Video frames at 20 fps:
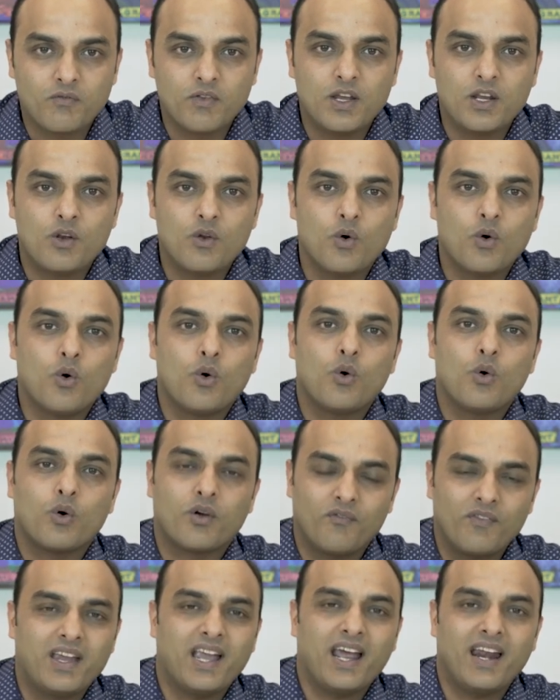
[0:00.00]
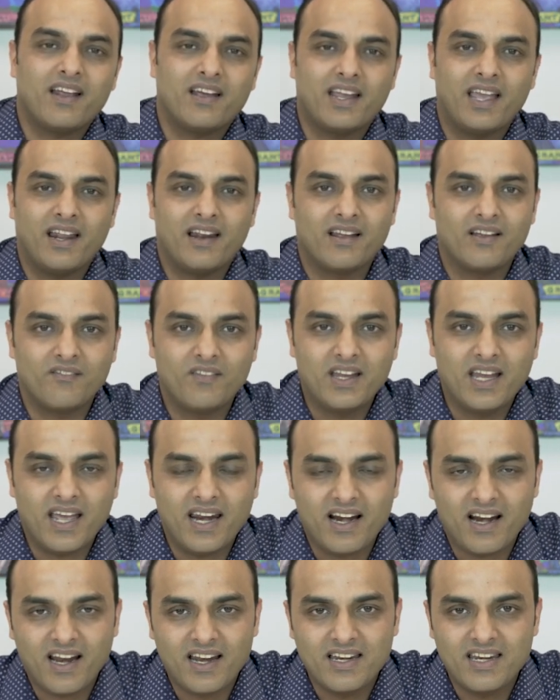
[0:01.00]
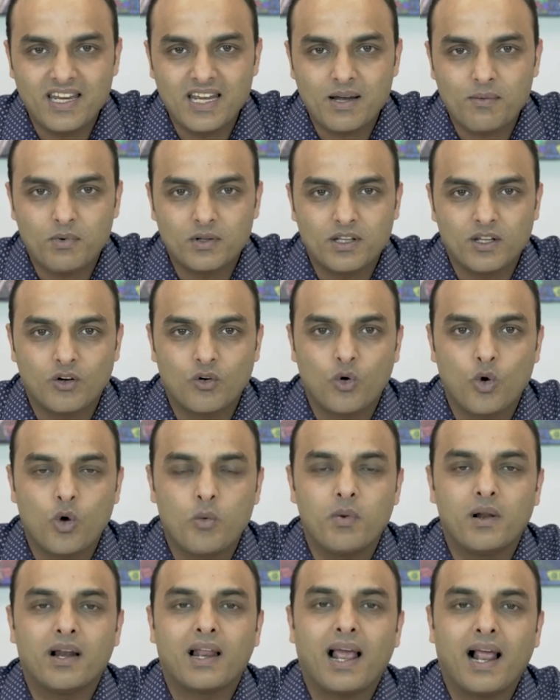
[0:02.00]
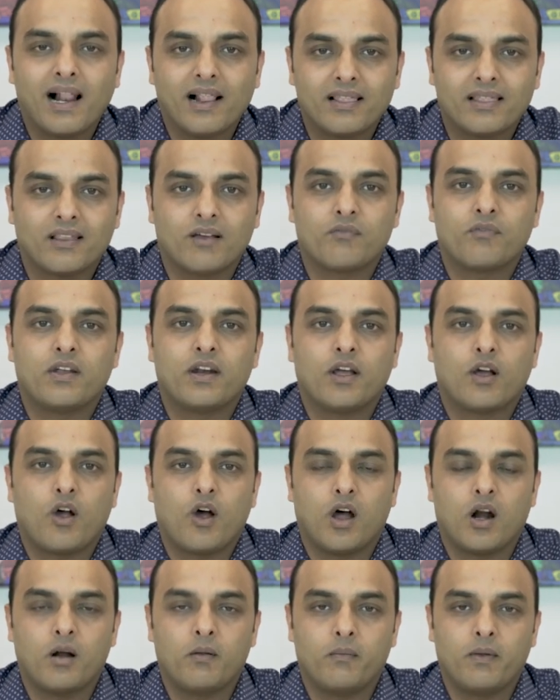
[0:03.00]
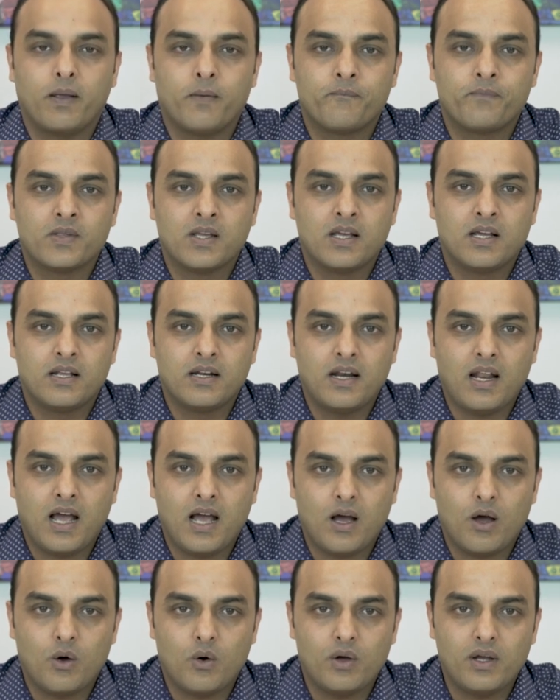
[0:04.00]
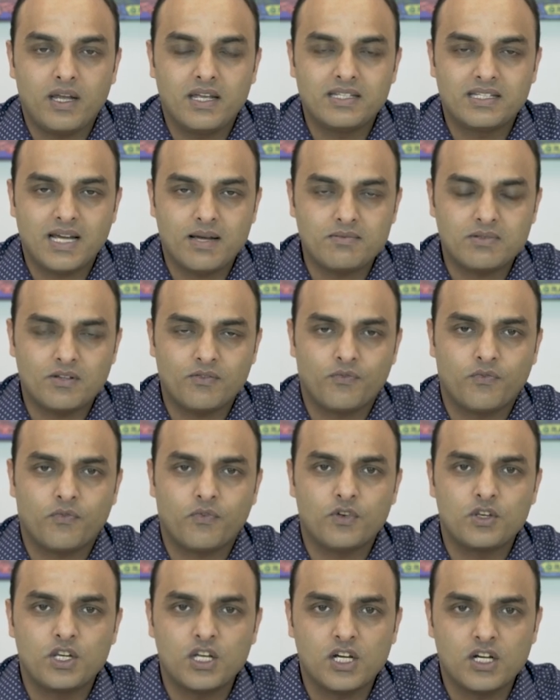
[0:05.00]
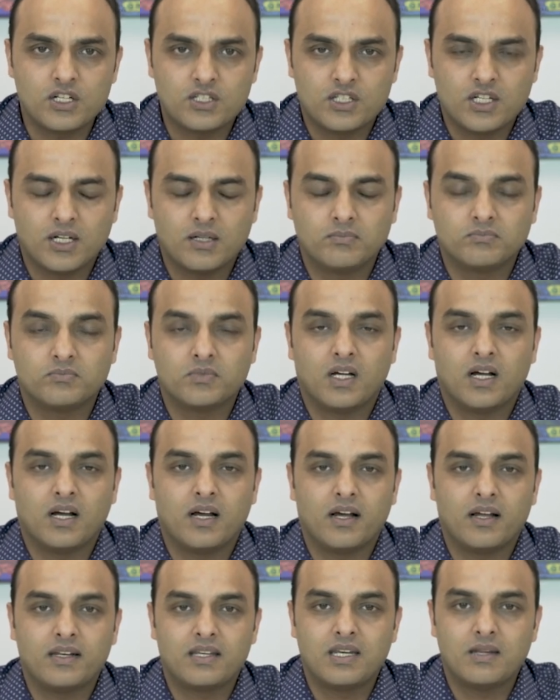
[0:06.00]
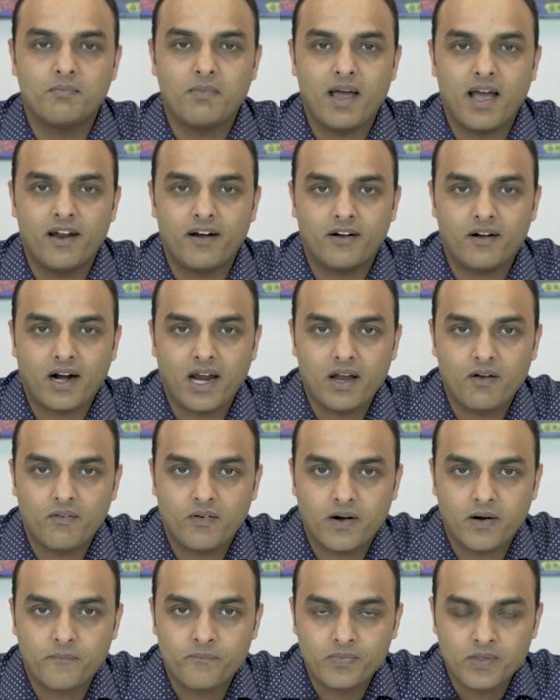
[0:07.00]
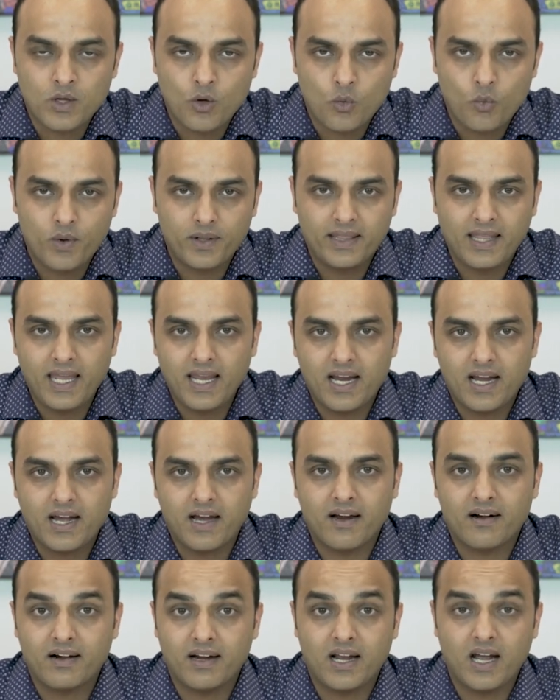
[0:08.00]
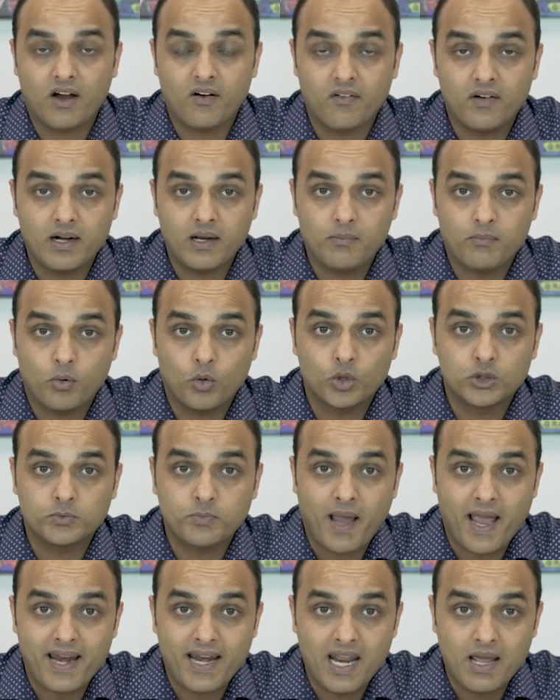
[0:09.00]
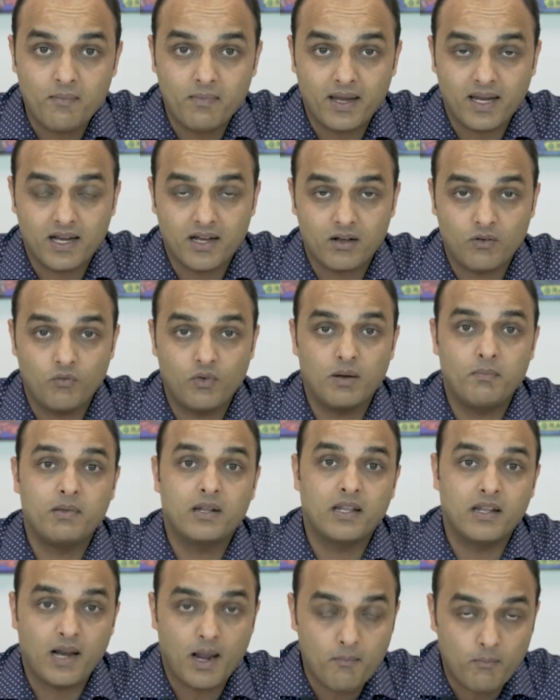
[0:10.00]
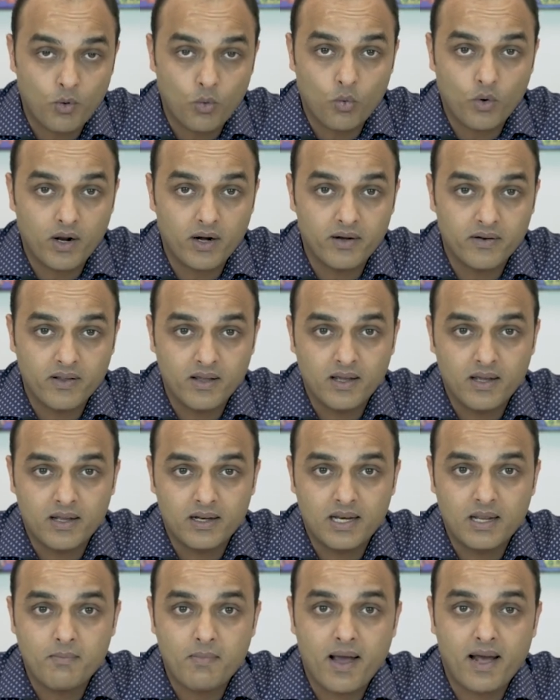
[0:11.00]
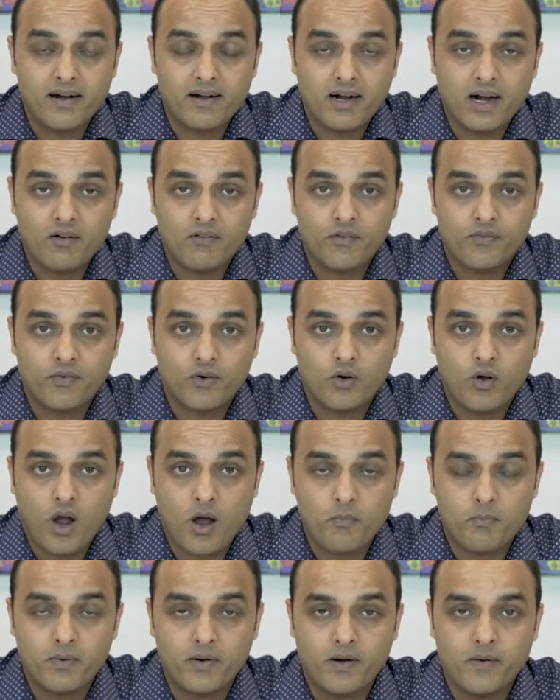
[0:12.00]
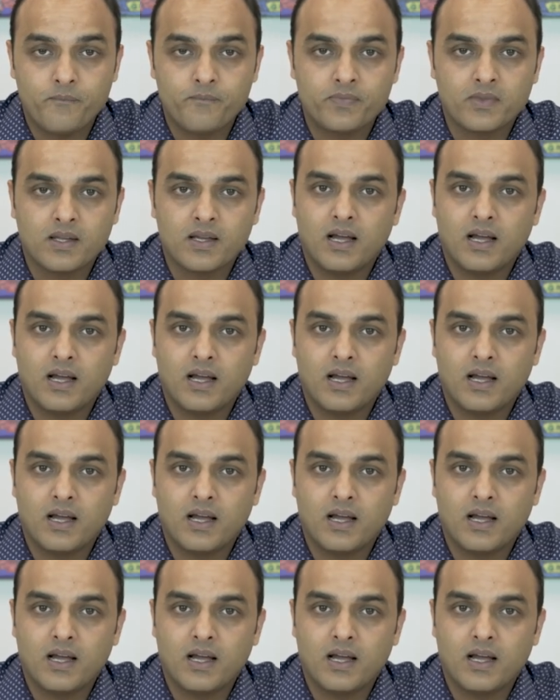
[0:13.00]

we get an idea about the global health of an economy. Now, in terms of near-term demand driver, we think recovery post-pandemic will be the number one demand driver for copper.